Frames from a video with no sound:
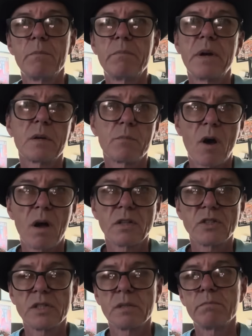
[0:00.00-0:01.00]
better
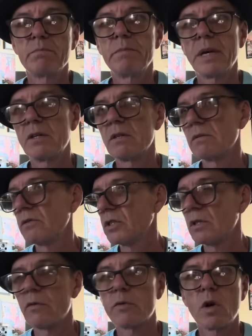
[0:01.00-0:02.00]
polishing, better,
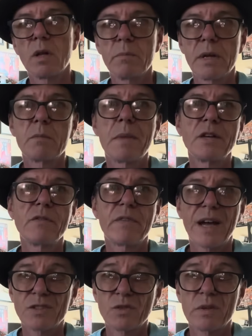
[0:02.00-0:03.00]
just overall a better
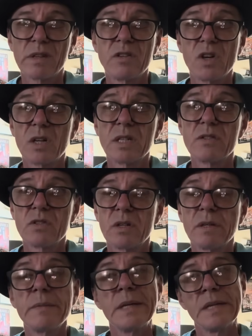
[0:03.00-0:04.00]
manufacturer than Junghans, you know.